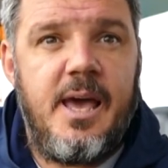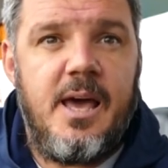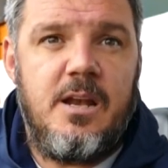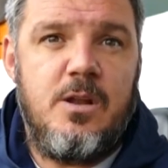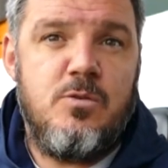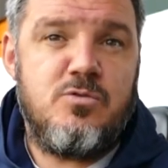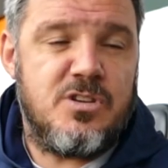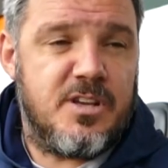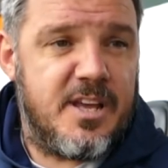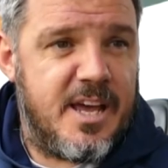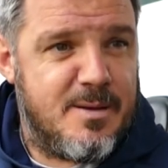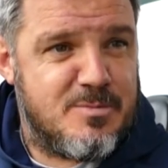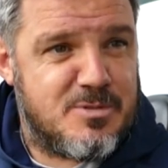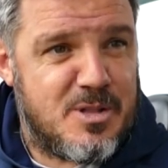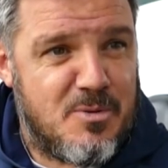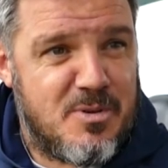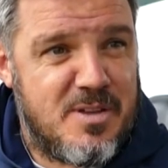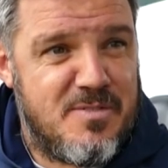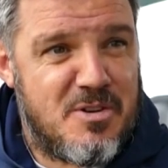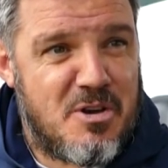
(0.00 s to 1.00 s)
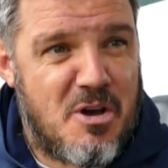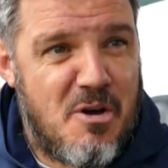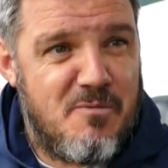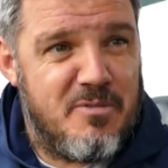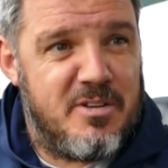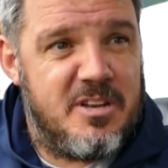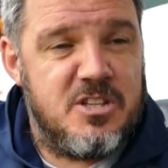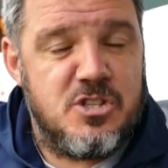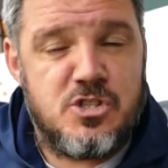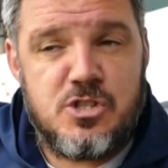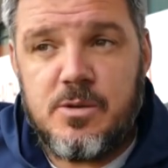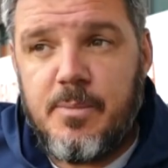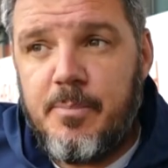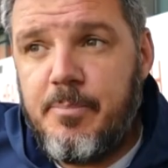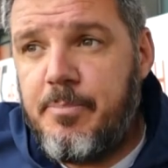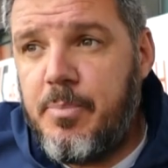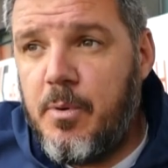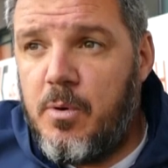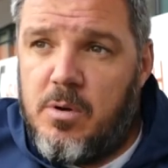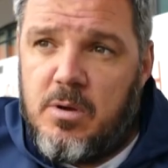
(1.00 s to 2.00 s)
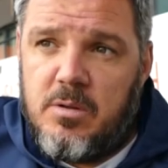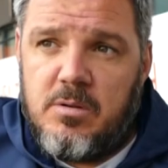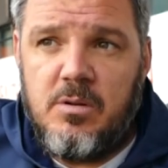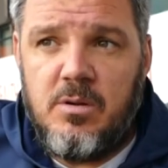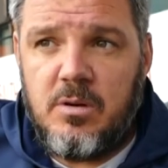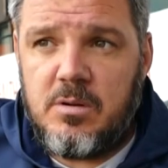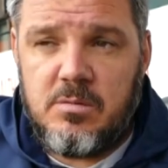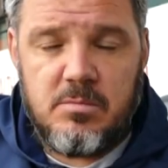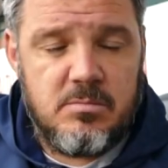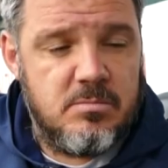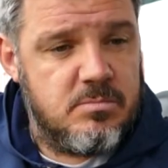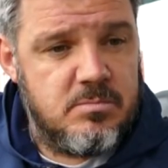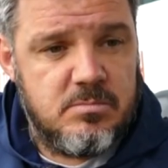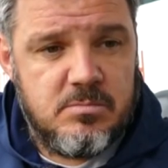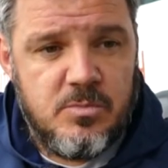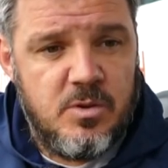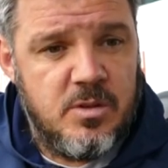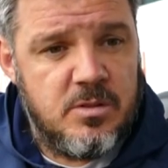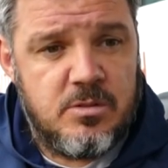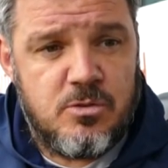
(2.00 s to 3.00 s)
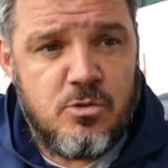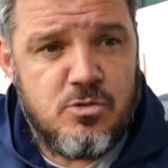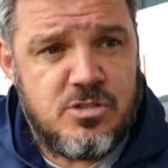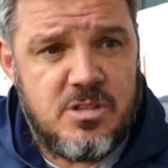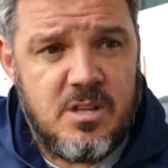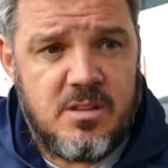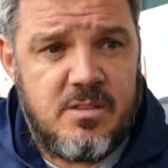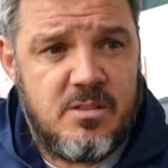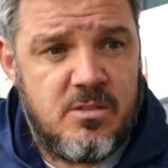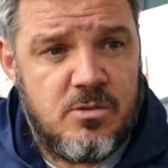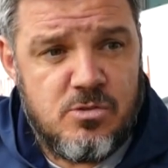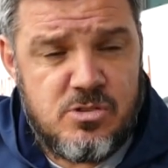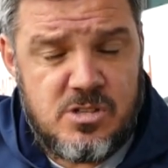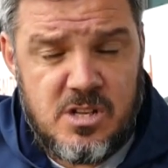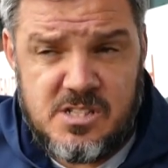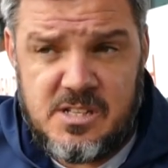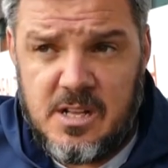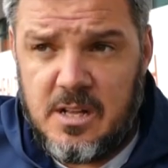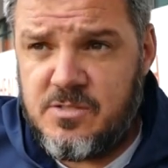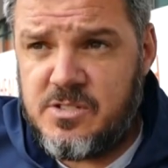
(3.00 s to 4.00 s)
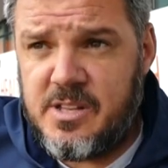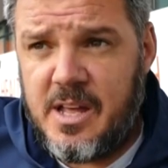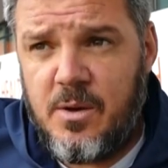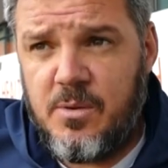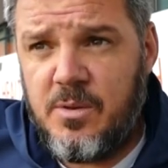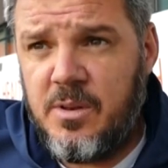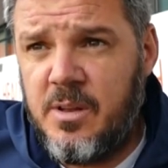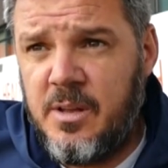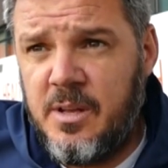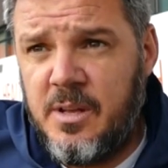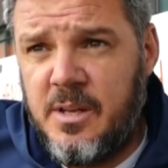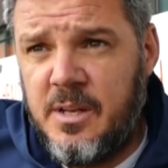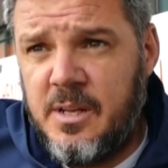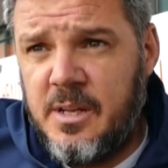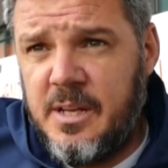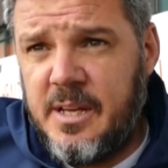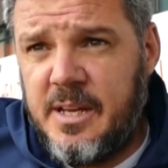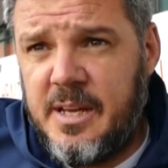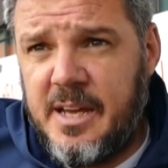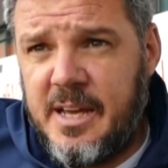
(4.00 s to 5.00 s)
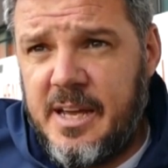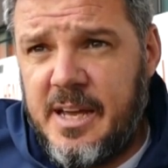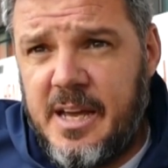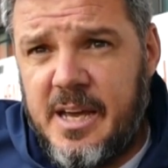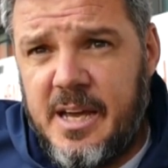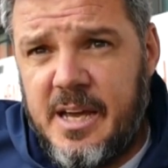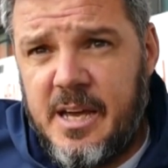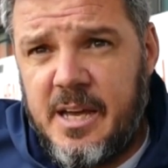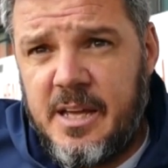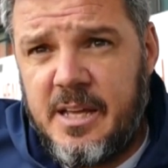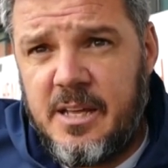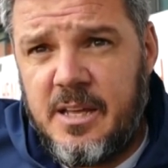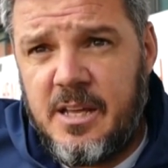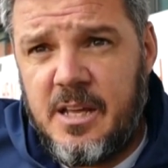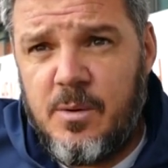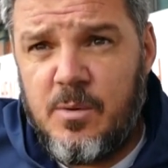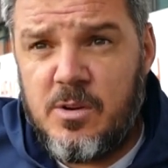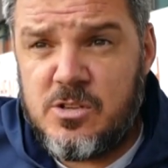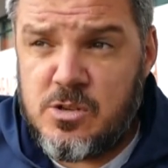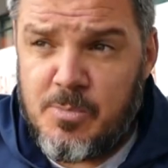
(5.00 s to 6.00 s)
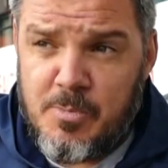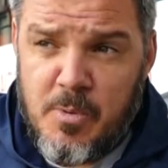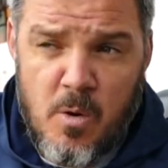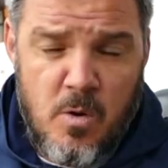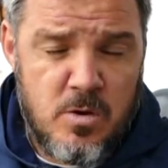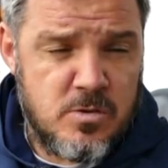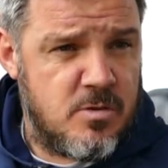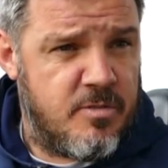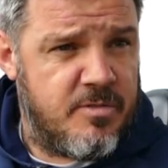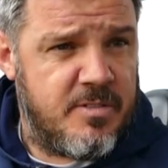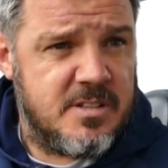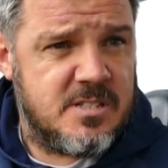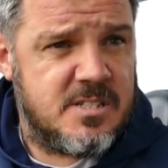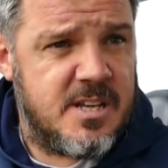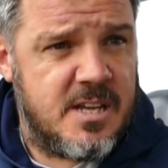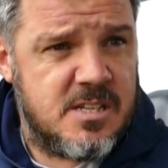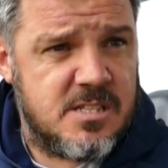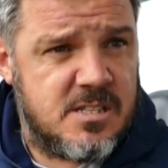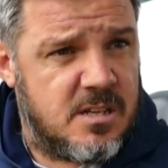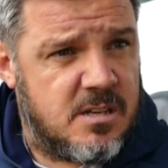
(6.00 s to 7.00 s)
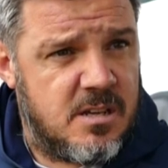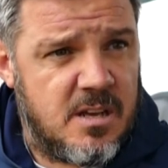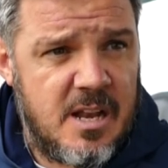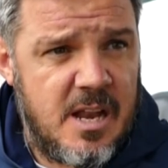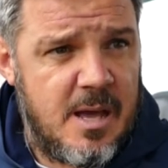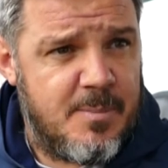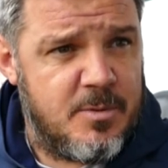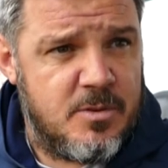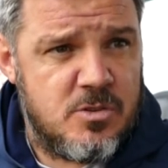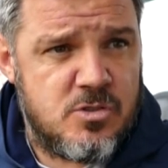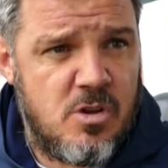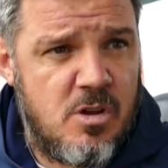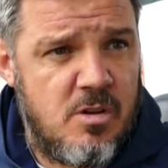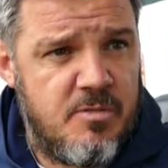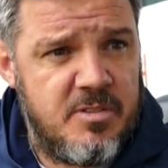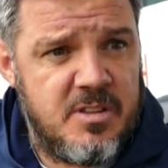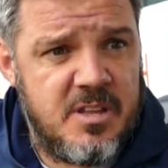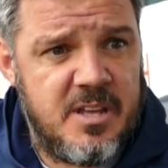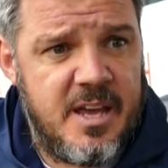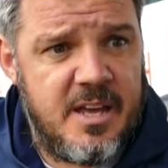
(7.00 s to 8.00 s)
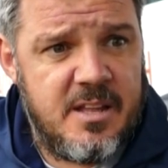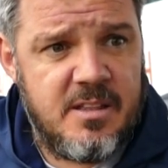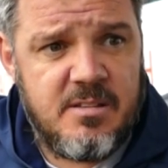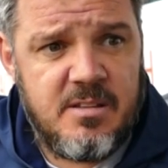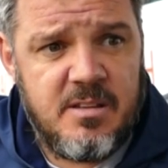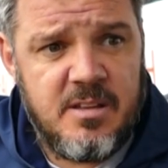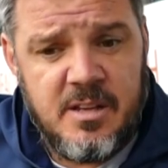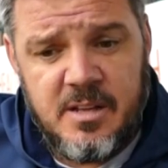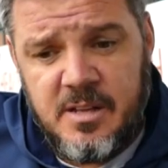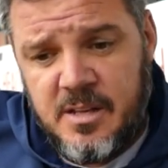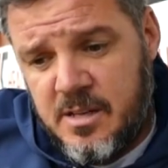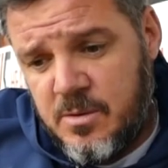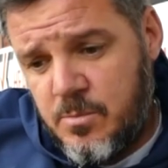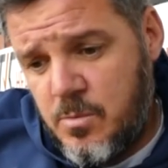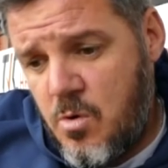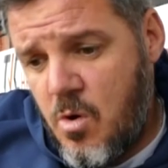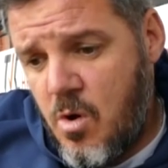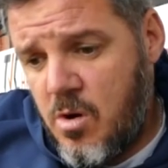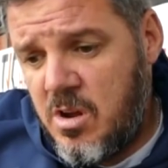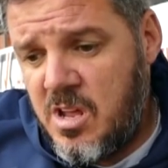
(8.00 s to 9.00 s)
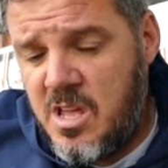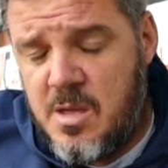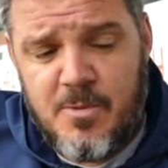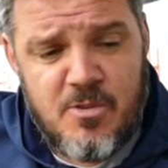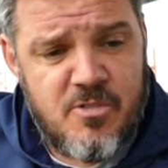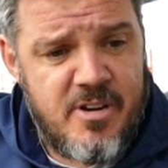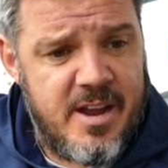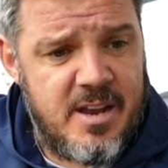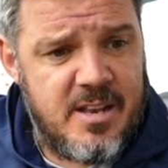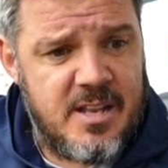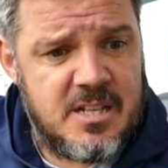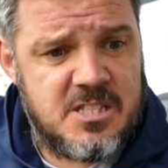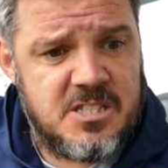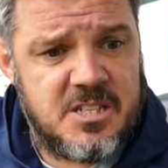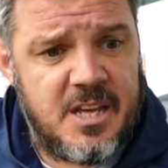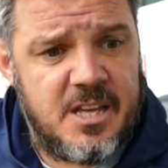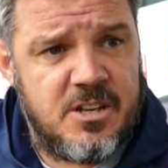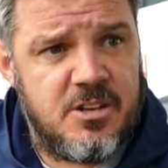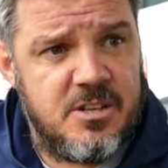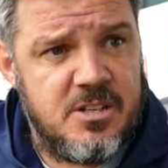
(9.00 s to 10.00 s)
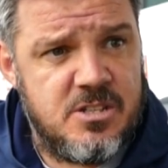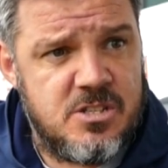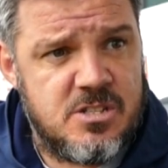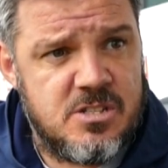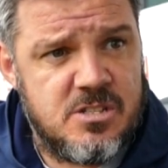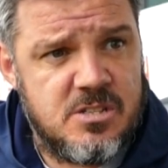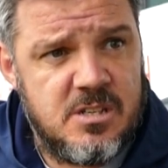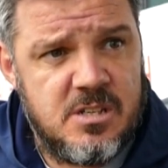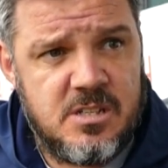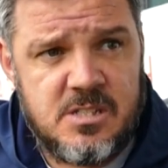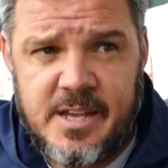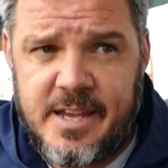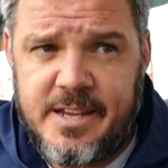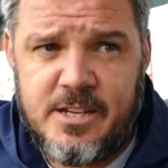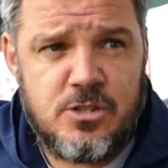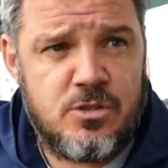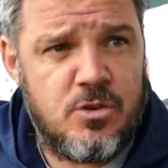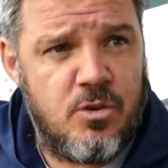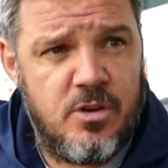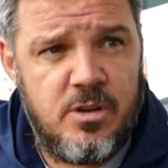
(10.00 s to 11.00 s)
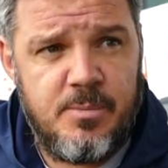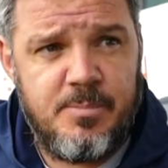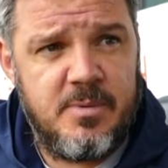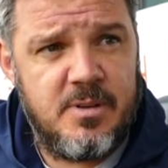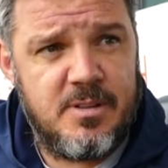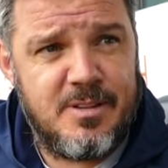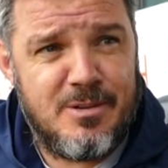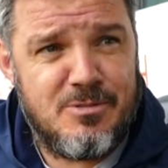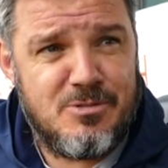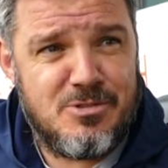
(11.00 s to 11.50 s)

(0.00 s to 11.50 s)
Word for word: Yeah, losing games don't give you confidence, but look, we'll dust, it, dust ourselves down. Uh, you know, our supporters were fantastic, clapping us off at the end. We've got to keep creating that togetherness. It takes time.